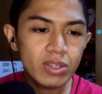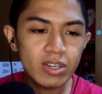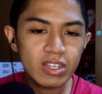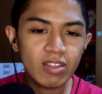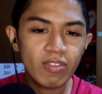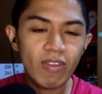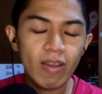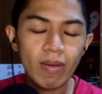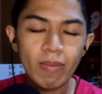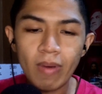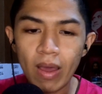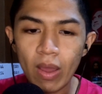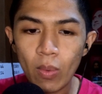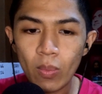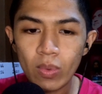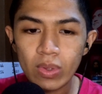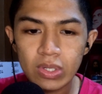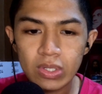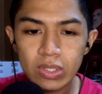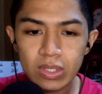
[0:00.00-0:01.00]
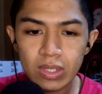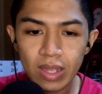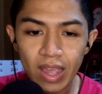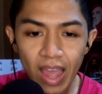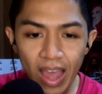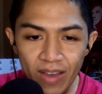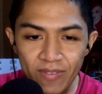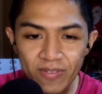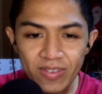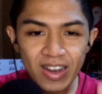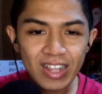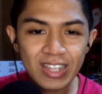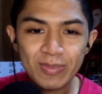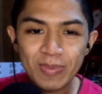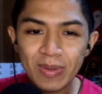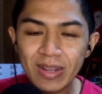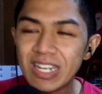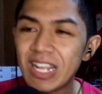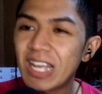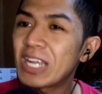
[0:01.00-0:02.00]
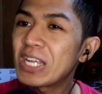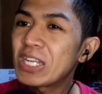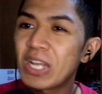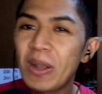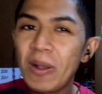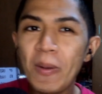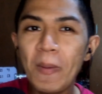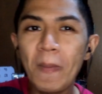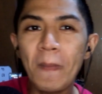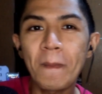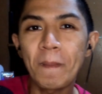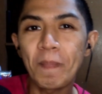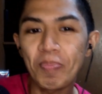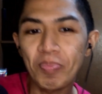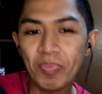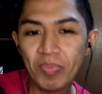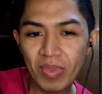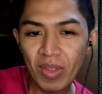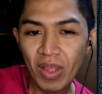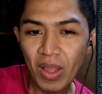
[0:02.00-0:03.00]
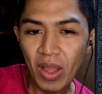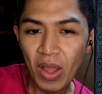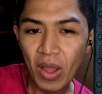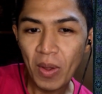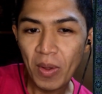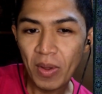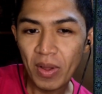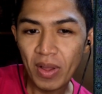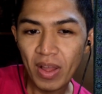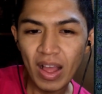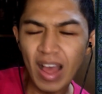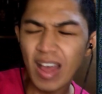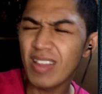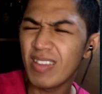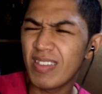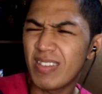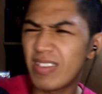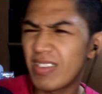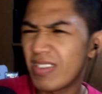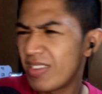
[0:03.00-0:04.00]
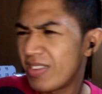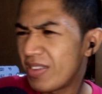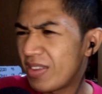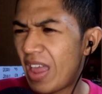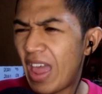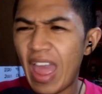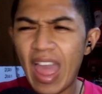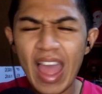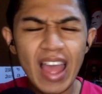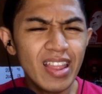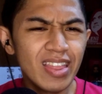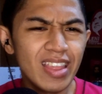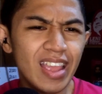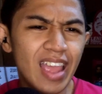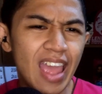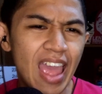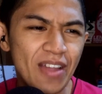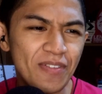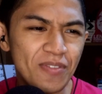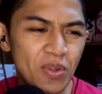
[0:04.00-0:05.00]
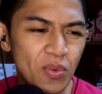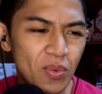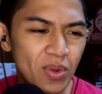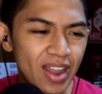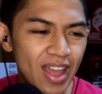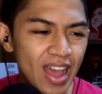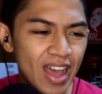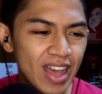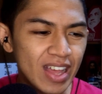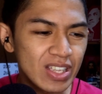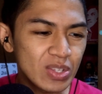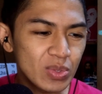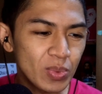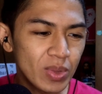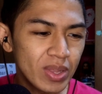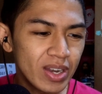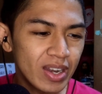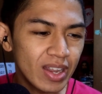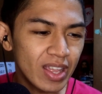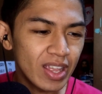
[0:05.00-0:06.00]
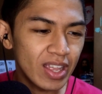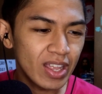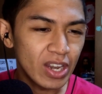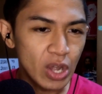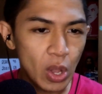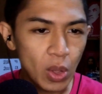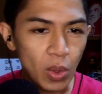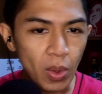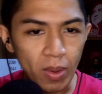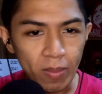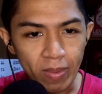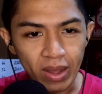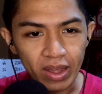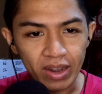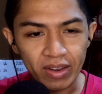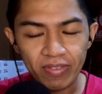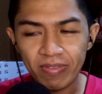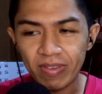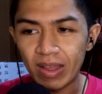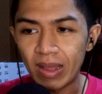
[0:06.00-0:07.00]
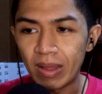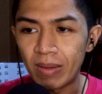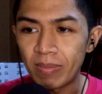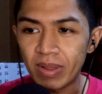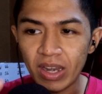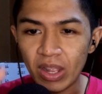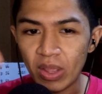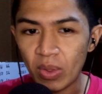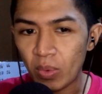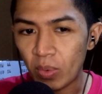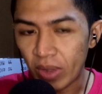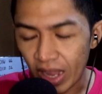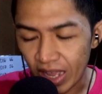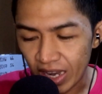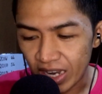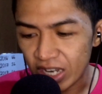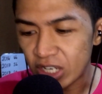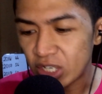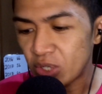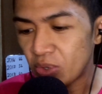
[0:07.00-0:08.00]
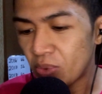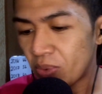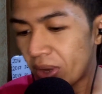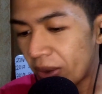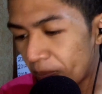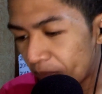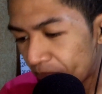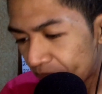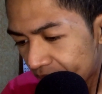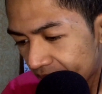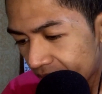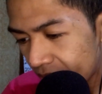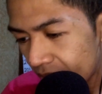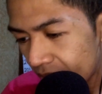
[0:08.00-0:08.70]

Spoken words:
into this film, I have an expectation, as I think everyone has when they know about a film and they get into it.